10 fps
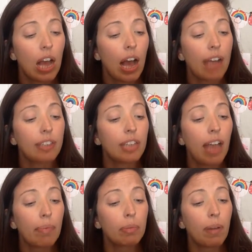I
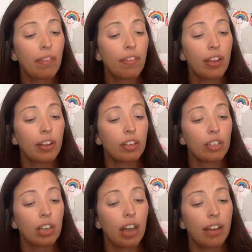tapped my
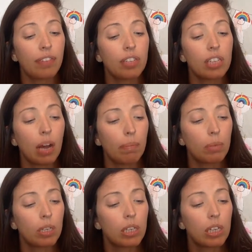fingers, kind of
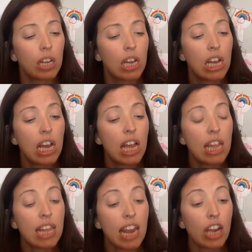stumped.
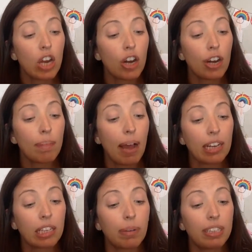Then I hurried
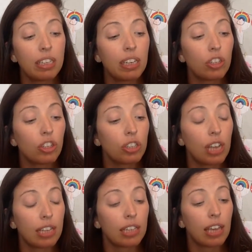back to my teacher's
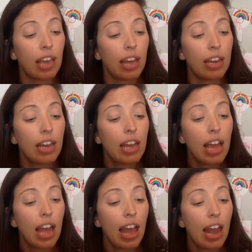desk again,
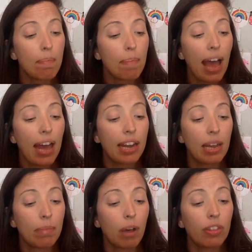and I patted
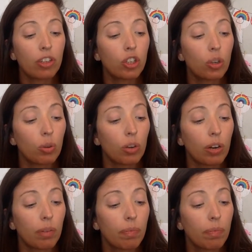him on the shoulder.